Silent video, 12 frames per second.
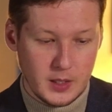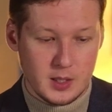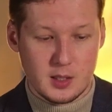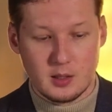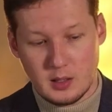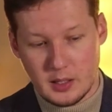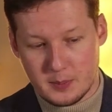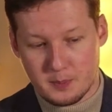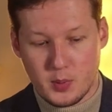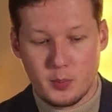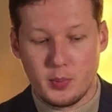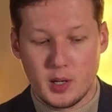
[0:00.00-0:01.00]
It's
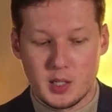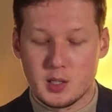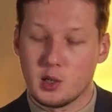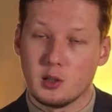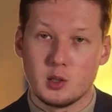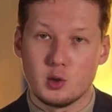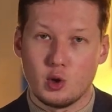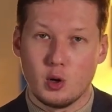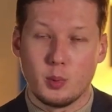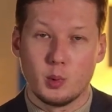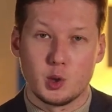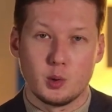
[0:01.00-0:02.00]
prepared Jenkins
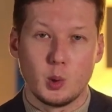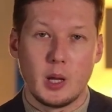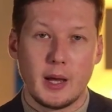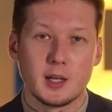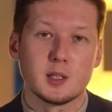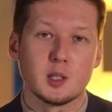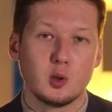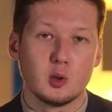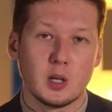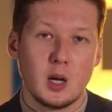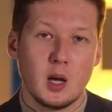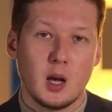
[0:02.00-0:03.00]
job, which will
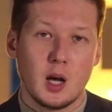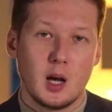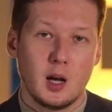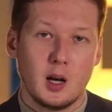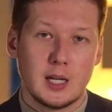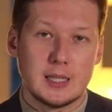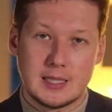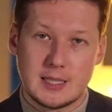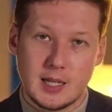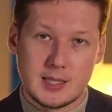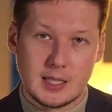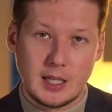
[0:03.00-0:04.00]
execute the
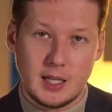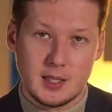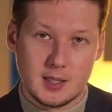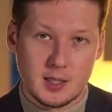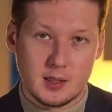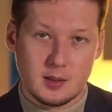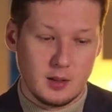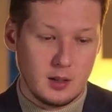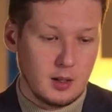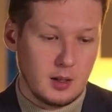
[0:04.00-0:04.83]
test cases